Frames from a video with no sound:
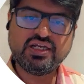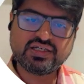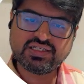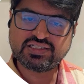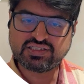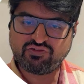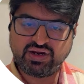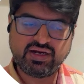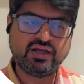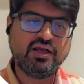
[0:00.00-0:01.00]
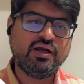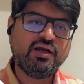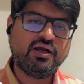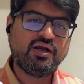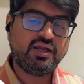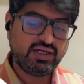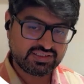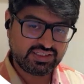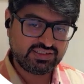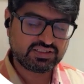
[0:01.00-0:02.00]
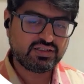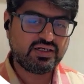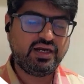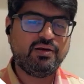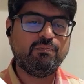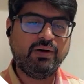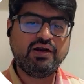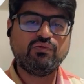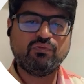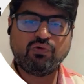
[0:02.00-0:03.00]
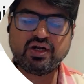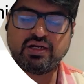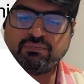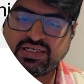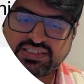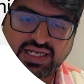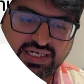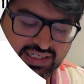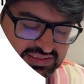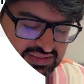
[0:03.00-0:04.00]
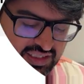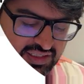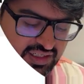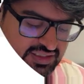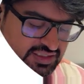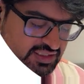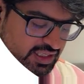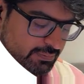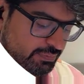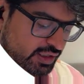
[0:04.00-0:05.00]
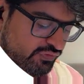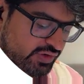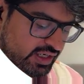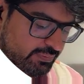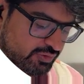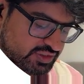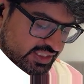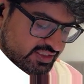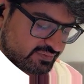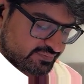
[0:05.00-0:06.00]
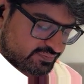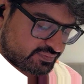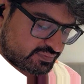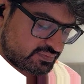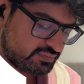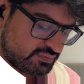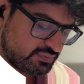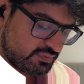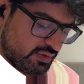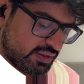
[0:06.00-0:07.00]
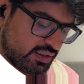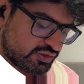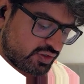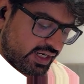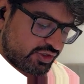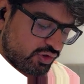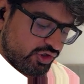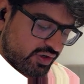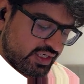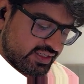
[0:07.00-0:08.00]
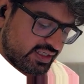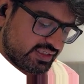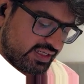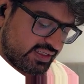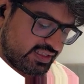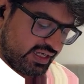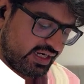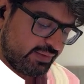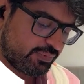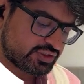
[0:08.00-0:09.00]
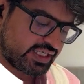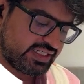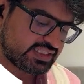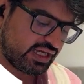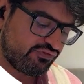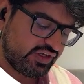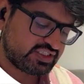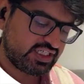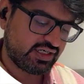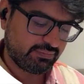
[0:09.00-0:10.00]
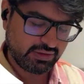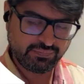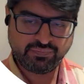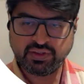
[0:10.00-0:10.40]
increases the fat in a sense, right? But what it basically does is increases the number of adipocytes. So I told you earlier that the adipocytes are fixed in number,